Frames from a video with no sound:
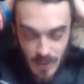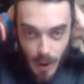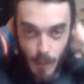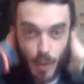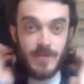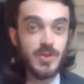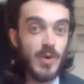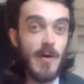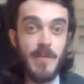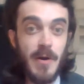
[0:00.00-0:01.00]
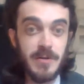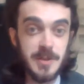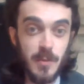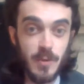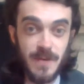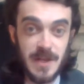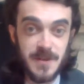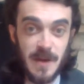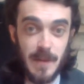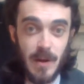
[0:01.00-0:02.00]
I'm not even sure how American sports
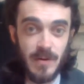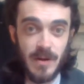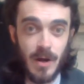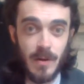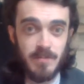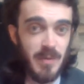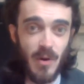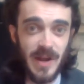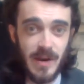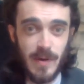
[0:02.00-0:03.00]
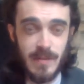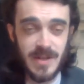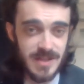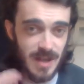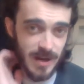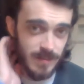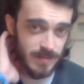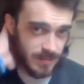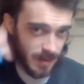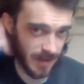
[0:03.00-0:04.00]
fans feel about, buying Wembley Stadium.
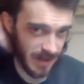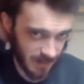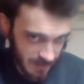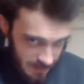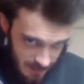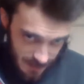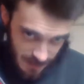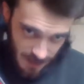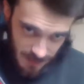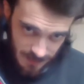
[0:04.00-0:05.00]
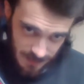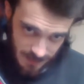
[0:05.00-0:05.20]
I mean, how